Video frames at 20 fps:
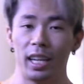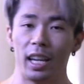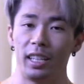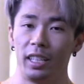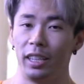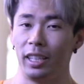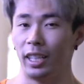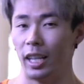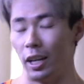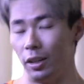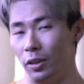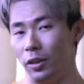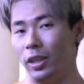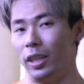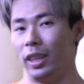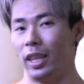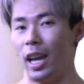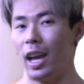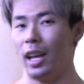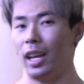Anything under
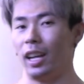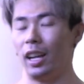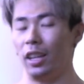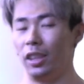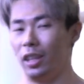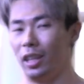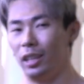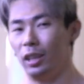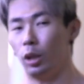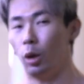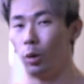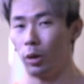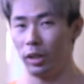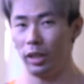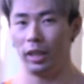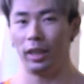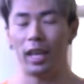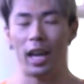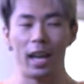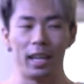than that, lower
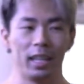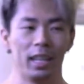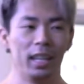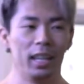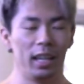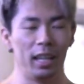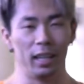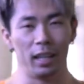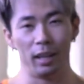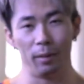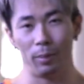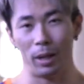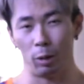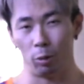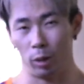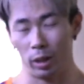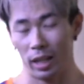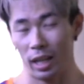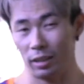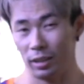than that, and my
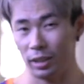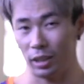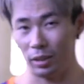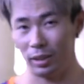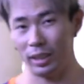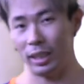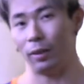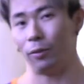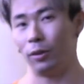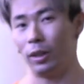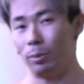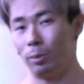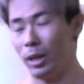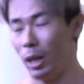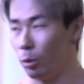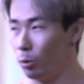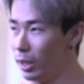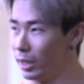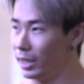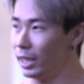workout starts suffering. But
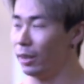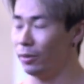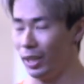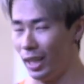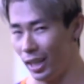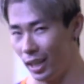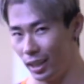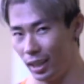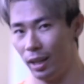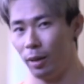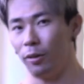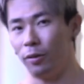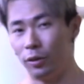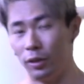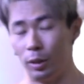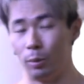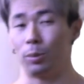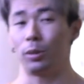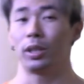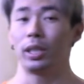at 170, I
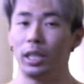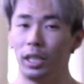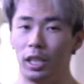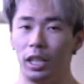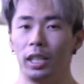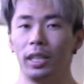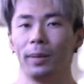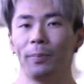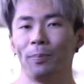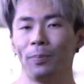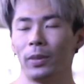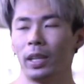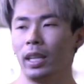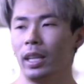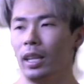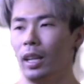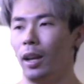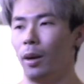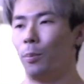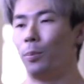feel pretty good.
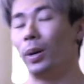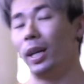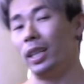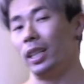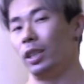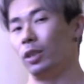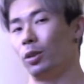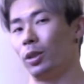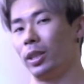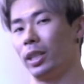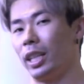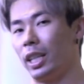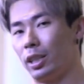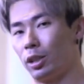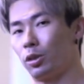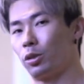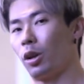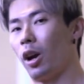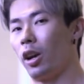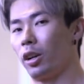But in order to get
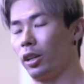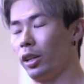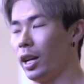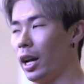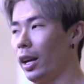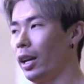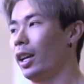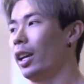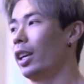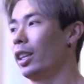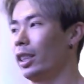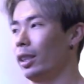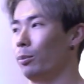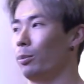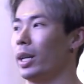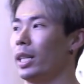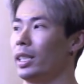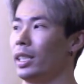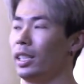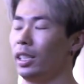stronger, I
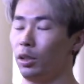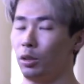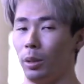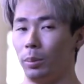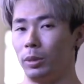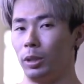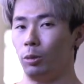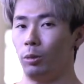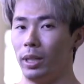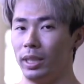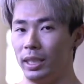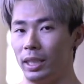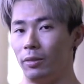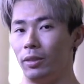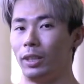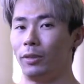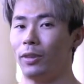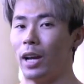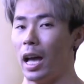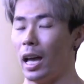might need to go up to
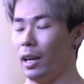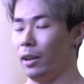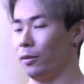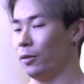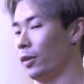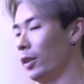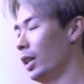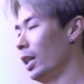175.